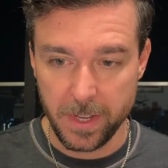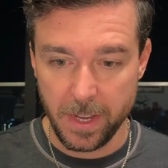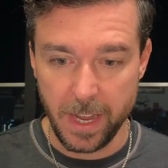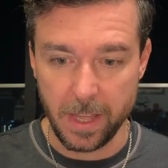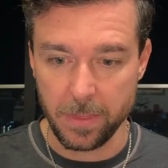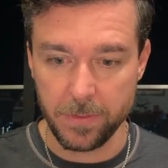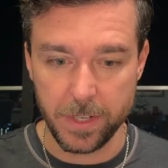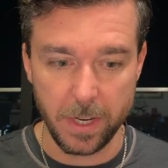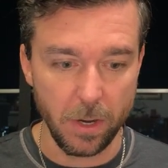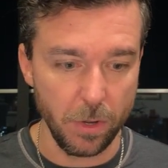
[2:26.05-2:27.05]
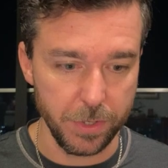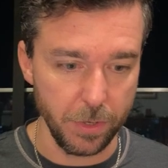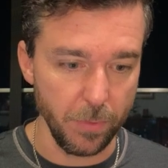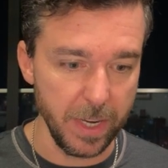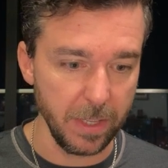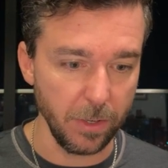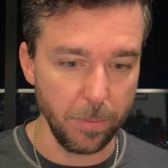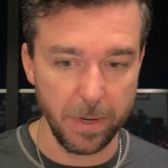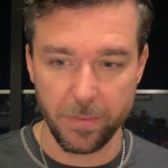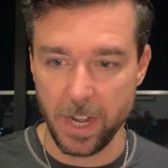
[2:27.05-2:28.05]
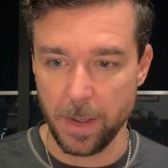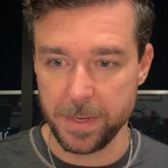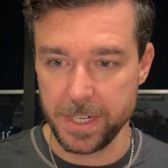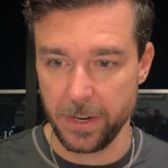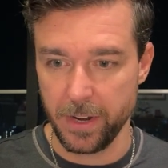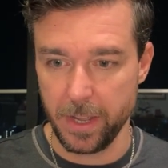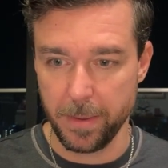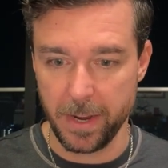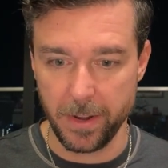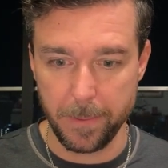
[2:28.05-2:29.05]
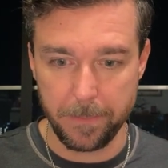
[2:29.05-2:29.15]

and also read a little bit of commentary about it.